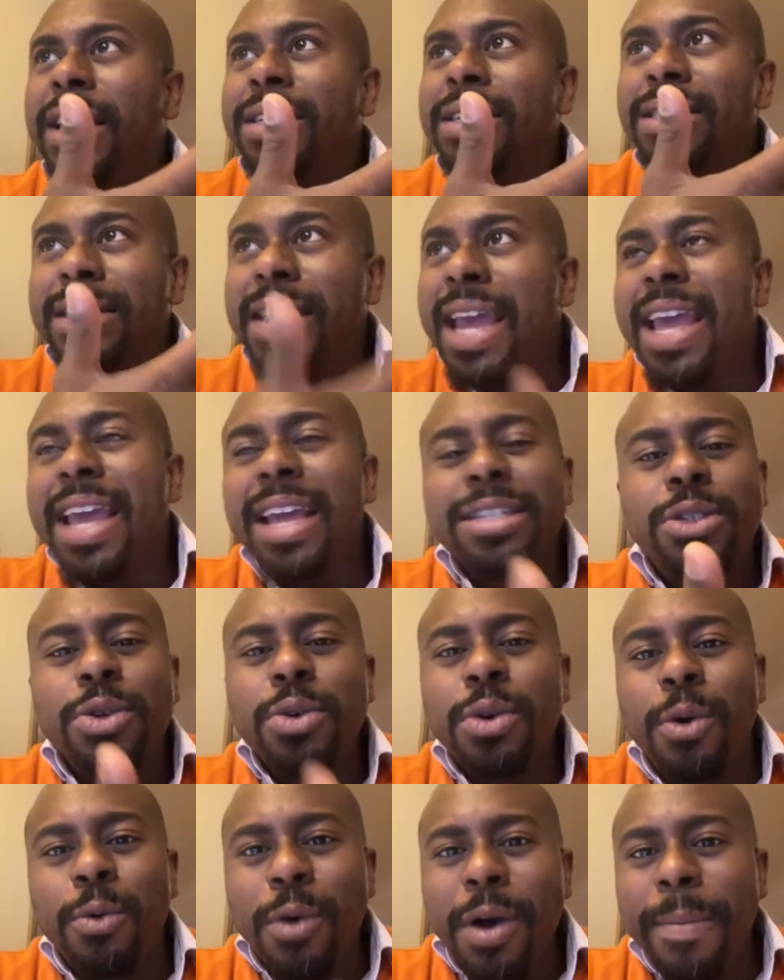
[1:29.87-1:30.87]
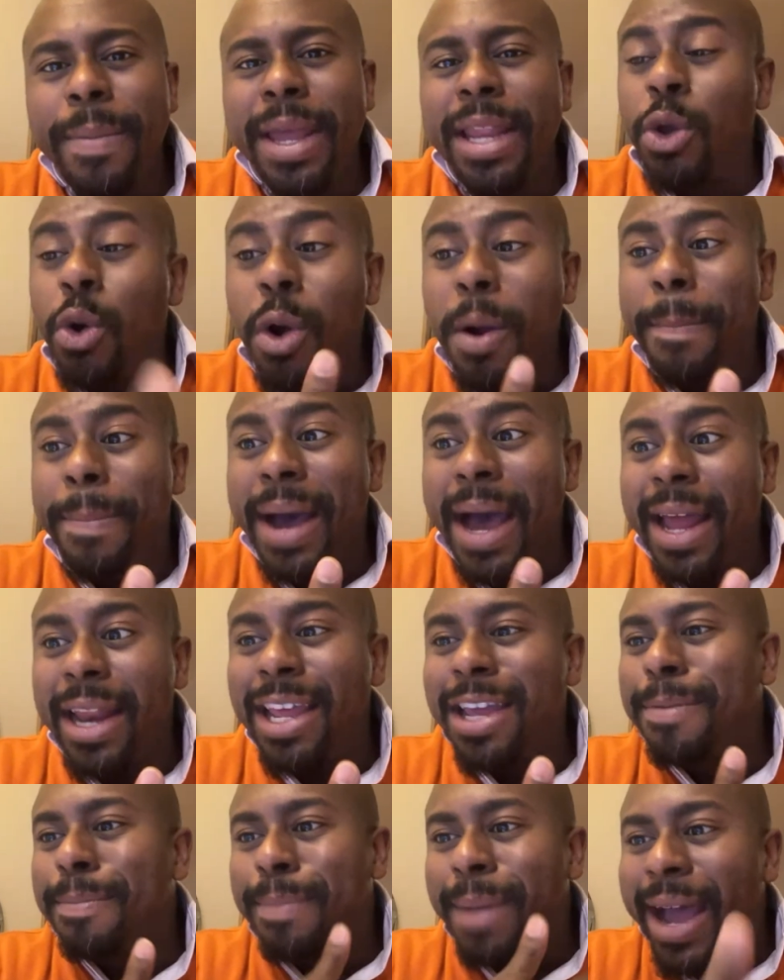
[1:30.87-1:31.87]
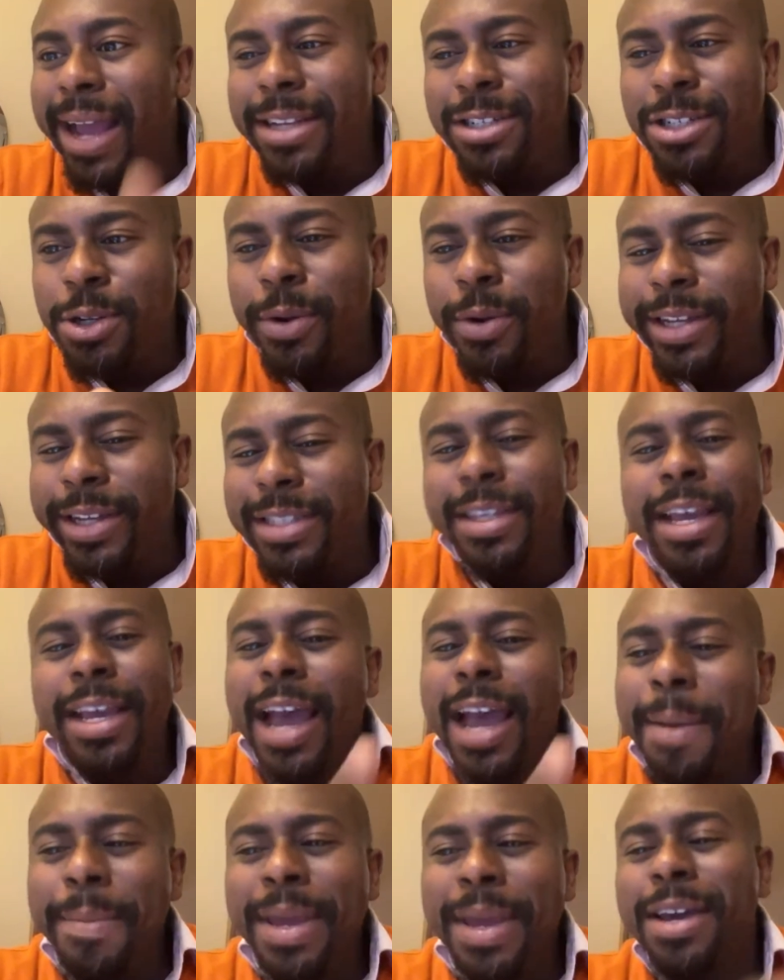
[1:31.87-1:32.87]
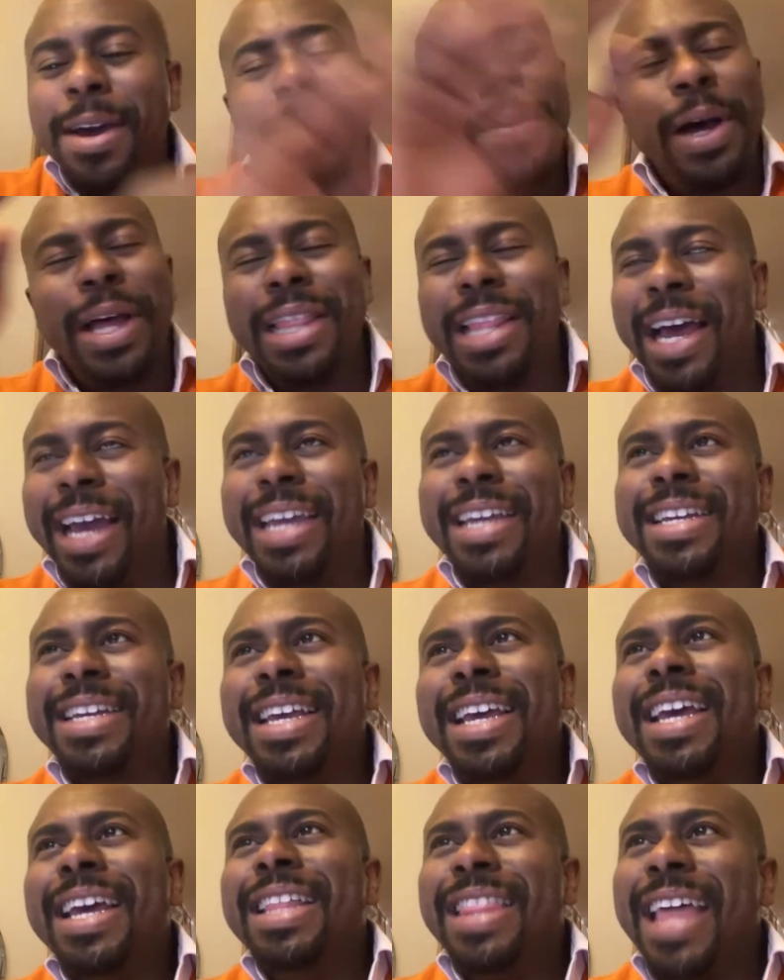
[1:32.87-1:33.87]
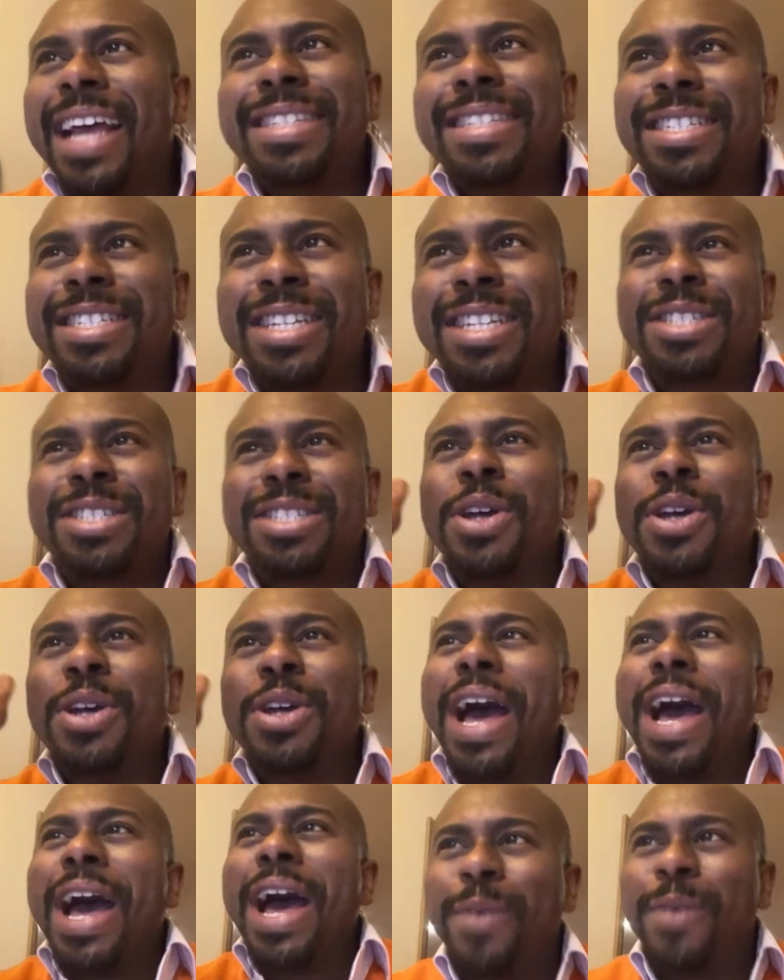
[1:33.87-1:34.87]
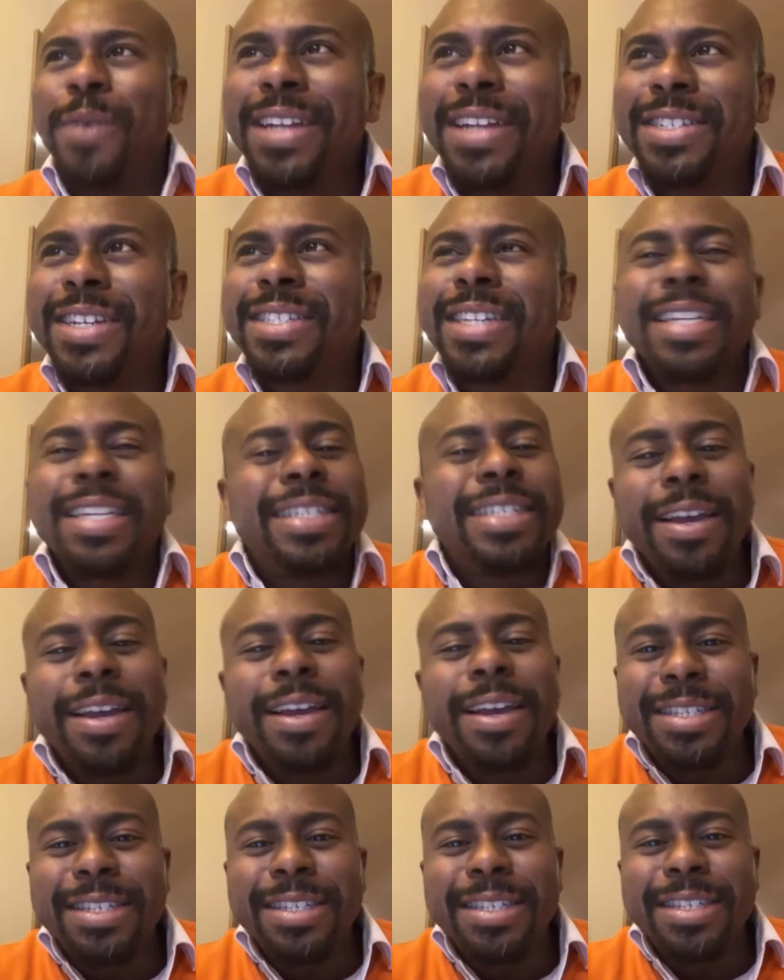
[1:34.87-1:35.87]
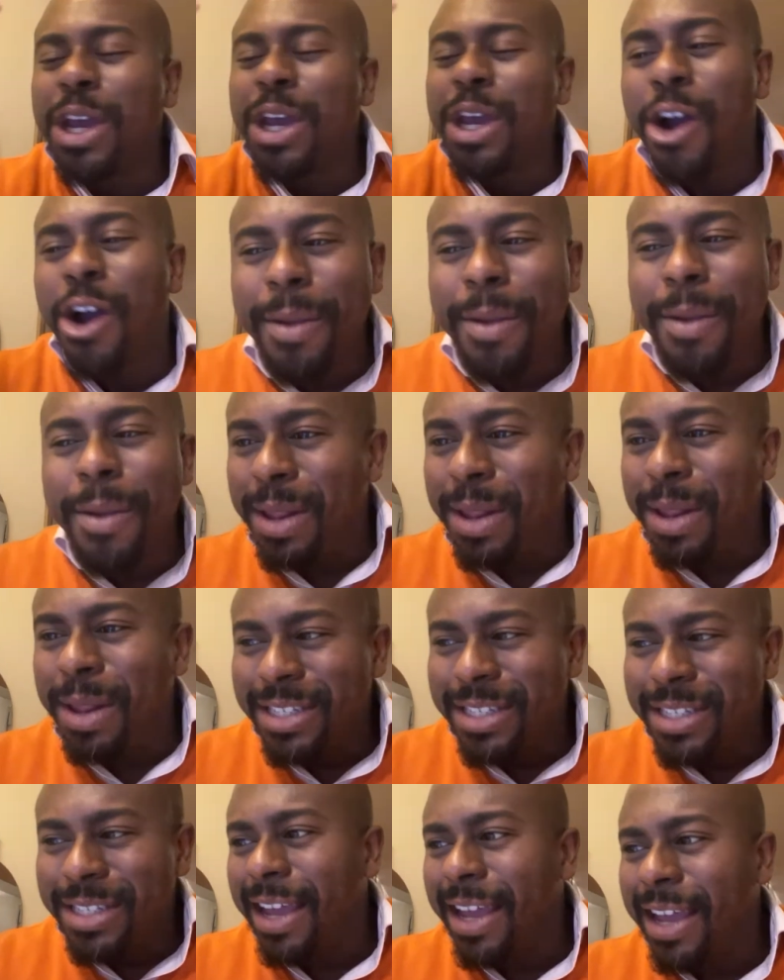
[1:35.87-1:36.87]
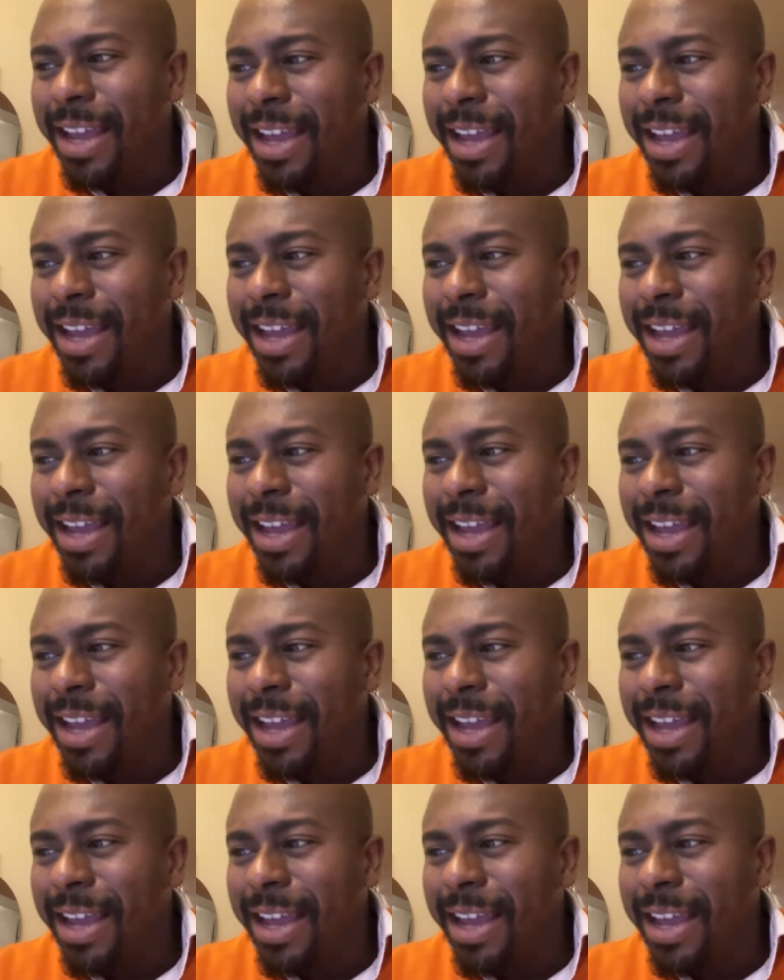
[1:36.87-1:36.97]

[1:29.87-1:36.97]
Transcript: Saying to a woman, your body, my choice. I mean, come on, that's just so outrageous. It sounds like something Cartman would say.